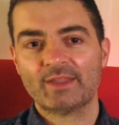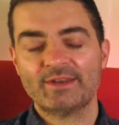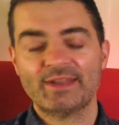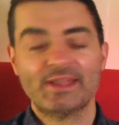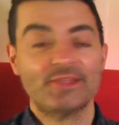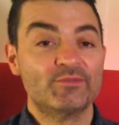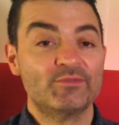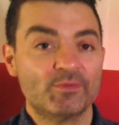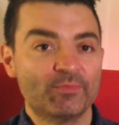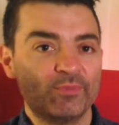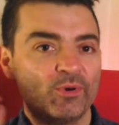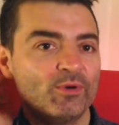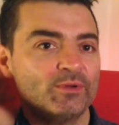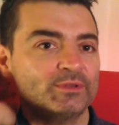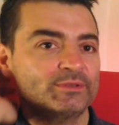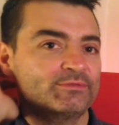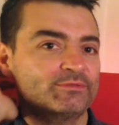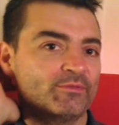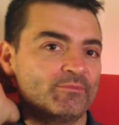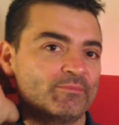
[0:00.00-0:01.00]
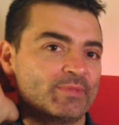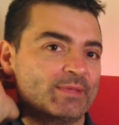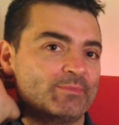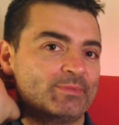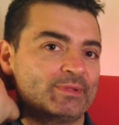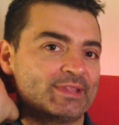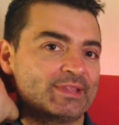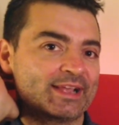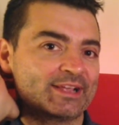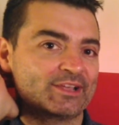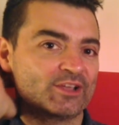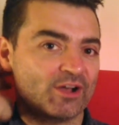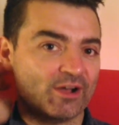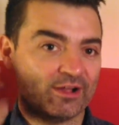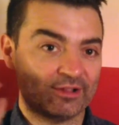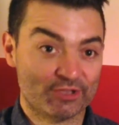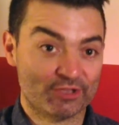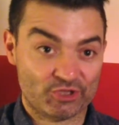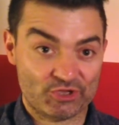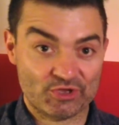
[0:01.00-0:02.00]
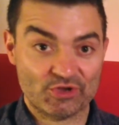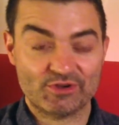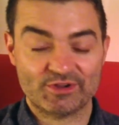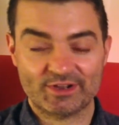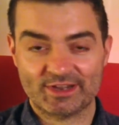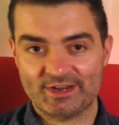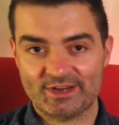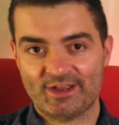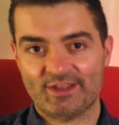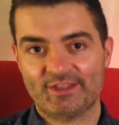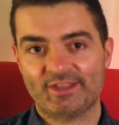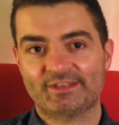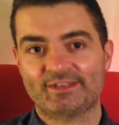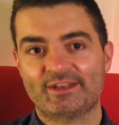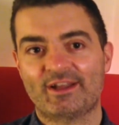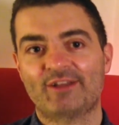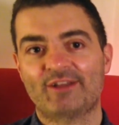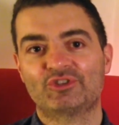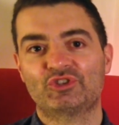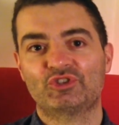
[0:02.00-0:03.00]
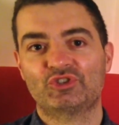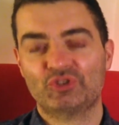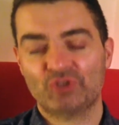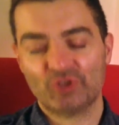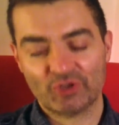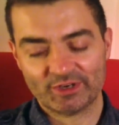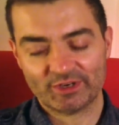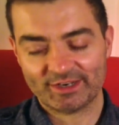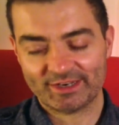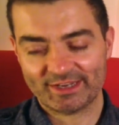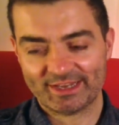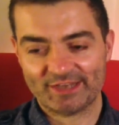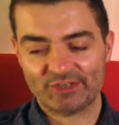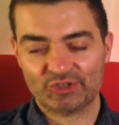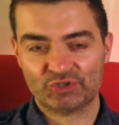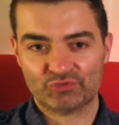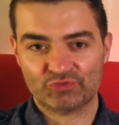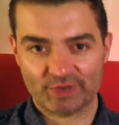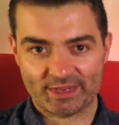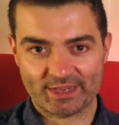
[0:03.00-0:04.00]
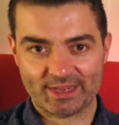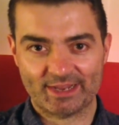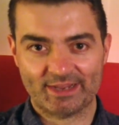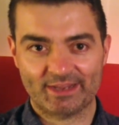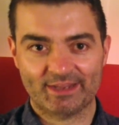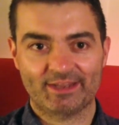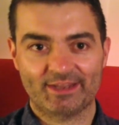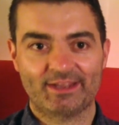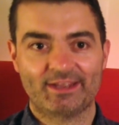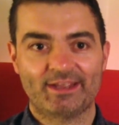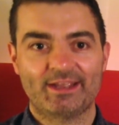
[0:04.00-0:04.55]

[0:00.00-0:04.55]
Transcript: Now, the reports from people like Carl Jung and others are certainly intriguing,